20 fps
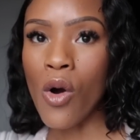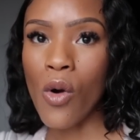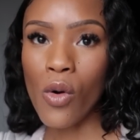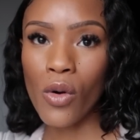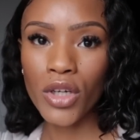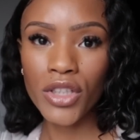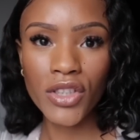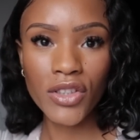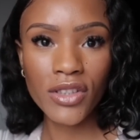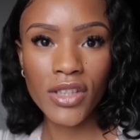
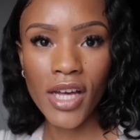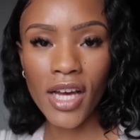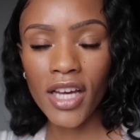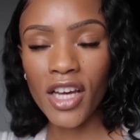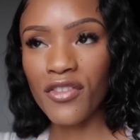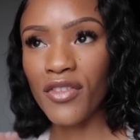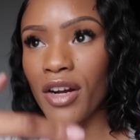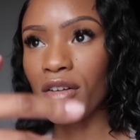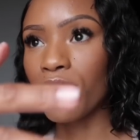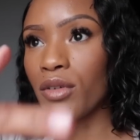or just
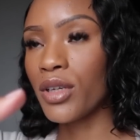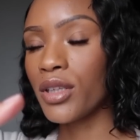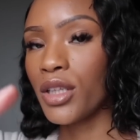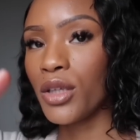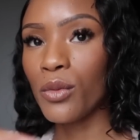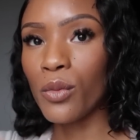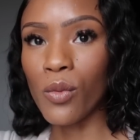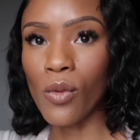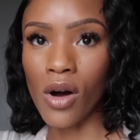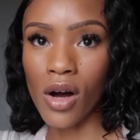like if I
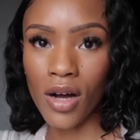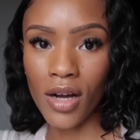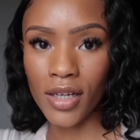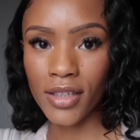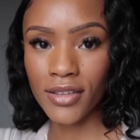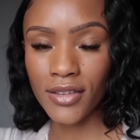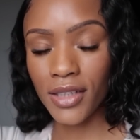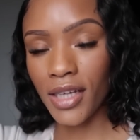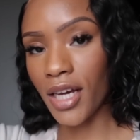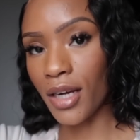really
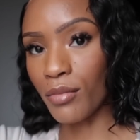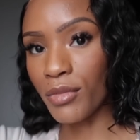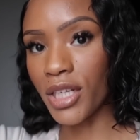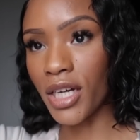want to get them